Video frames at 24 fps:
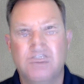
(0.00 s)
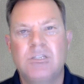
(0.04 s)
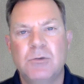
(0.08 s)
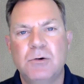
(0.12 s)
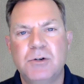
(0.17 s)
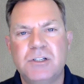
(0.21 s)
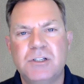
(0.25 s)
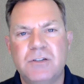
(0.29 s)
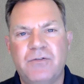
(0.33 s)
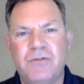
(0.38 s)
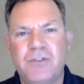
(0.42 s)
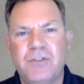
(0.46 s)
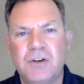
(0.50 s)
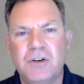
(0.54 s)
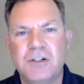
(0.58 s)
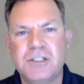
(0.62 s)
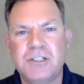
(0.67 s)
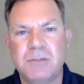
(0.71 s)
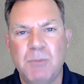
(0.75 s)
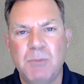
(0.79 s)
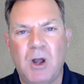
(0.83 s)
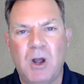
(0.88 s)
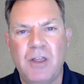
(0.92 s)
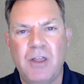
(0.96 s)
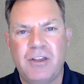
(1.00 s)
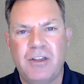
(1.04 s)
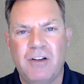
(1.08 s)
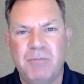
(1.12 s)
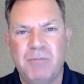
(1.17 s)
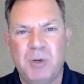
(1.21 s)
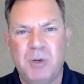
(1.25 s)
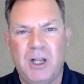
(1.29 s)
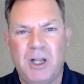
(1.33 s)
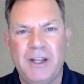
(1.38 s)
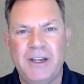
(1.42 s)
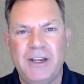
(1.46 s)
So his first month
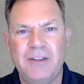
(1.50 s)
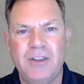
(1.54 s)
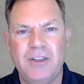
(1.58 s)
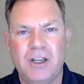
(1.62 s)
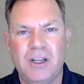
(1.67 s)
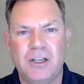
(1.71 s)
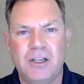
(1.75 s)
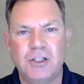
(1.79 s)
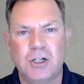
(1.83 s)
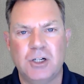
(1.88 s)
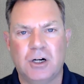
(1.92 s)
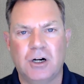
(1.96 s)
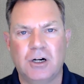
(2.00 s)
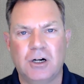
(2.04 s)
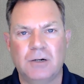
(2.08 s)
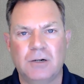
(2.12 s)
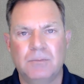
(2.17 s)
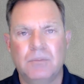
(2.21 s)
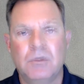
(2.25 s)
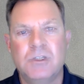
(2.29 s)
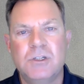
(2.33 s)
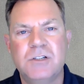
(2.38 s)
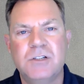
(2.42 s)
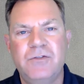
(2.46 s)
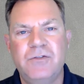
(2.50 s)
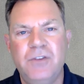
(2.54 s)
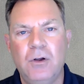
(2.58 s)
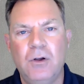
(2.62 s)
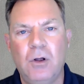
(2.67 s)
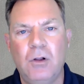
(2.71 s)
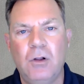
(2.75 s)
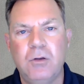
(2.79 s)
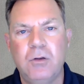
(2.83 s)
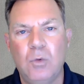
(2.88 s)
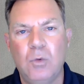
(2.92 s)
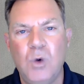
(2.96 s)
of playing the guitar was
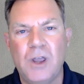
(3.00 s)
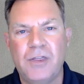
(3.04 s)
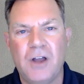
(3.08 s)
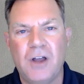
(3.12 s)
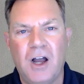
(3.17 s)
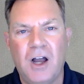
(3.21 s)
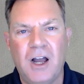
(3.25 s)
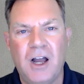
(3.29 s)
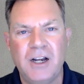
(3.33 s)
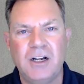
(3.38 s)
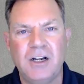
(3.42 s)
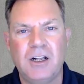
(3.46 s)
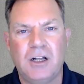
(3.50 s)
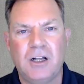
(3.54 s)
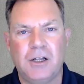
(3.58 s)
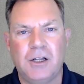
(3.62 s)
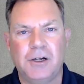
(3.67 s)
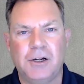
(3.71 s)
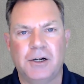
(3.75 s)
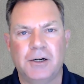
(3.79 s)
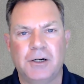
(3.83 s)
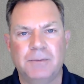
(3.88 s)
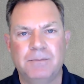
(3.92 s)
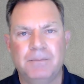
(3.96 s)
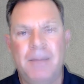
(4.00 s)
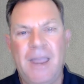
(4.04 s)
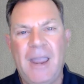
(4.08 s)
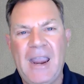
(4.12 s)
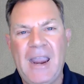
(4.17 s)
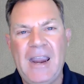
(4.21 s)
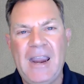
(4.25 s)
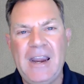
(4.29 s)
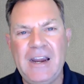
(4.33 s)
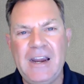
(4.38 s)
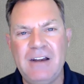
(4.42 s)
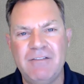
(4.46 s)
filled with unclear,
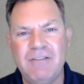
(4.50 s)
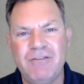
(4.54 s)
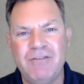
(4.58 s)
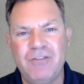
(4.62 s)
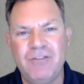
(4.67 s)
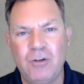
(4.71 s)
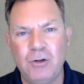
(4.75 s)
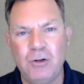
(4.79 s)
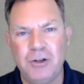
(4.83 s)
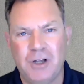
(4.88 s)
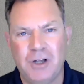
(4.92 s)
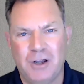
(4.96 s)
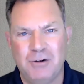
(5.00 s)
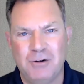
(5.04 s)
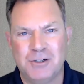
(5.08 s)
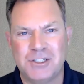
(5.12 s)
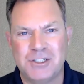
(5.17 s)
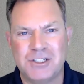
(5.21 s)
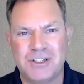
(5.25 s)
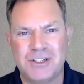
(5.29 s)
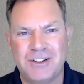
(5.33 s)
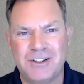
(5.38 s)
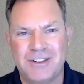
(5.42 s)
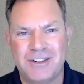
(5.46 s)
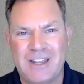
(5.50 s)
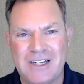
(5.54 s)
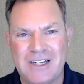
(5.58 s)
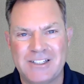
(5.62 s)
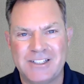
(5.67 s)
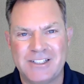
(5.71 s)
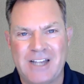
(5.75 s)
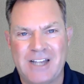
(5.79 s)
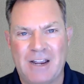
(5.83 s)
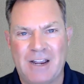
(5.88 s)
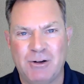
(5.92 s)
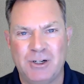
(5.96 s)
painful notes that
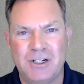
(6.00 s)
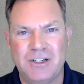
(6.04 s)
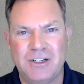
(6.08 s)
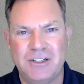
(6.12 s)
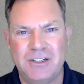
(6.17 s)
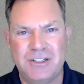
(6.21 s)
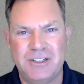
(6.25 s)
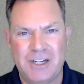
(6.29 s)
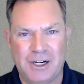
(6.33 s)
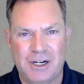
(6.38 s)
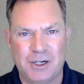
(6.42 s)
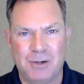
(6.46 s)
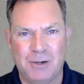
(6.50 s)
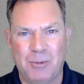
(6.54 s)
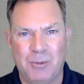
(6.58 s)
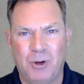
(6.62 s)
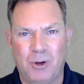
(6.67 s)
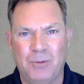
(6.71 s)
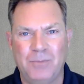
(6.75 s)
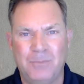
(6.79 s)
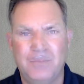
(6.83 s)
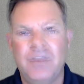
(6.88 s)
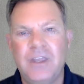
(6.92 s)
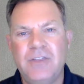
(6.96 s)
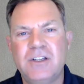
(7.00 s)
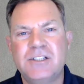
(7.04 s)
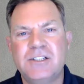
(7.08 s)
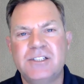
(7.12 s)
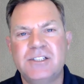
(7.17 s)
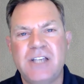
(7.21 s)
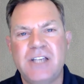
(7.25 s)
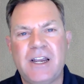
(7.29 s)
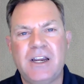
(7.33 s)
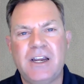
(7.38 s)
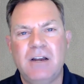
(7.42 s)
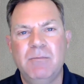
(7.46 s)
sounded terrible. Then the
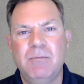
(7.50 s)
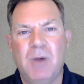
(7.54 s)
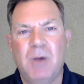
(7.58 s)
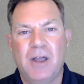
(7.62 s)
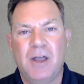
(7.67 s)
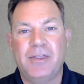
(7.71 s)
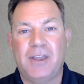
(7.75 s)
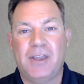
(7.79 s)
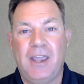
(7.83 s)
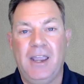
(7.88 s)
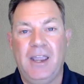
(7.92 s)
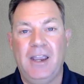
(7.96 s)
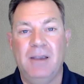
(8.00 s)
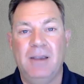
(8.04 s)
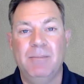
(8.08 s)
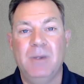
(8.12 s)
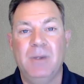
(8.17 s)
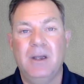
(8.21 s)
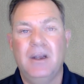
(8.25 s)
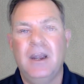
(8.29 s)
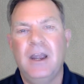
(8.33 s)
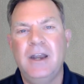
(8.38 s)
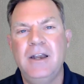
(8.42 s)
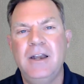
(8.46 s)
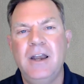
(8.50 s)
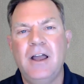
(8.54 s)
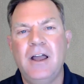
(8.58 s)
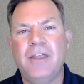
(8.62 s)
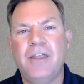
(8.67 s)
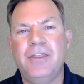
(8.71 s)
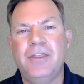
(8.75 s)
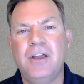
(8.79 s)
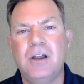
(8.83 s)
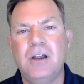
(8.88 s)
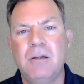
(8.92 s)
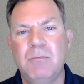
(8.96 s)
second month came and
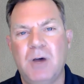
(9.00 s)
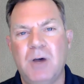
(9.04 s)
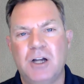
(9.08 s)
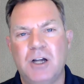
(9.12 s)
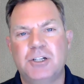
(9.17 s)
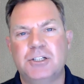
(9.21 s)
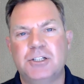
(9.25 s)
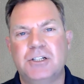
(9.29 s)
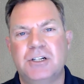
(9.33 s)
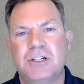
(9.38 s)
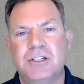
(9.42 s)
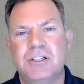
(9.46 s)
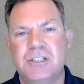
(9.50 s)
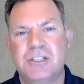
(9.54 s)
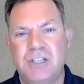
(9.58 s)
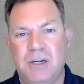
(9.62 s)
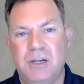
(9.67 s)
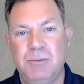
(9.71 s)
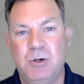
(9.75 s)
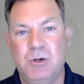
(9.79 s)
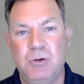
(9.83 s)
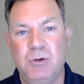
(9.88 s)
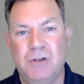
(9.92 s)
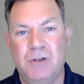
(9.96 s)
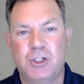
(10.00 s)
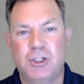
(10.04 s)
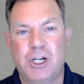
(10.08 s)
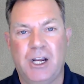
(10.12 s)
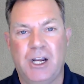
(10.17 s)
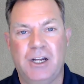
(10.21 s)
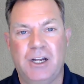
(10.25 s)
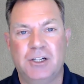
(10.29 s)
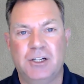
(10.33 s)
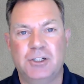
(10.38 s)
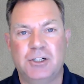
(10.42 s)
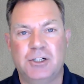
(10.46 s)
nothing much seemed to have
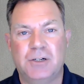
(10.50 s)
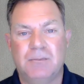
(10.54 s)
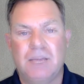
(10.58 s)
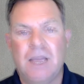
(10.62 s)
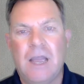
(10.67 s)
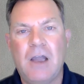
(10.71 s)
changed.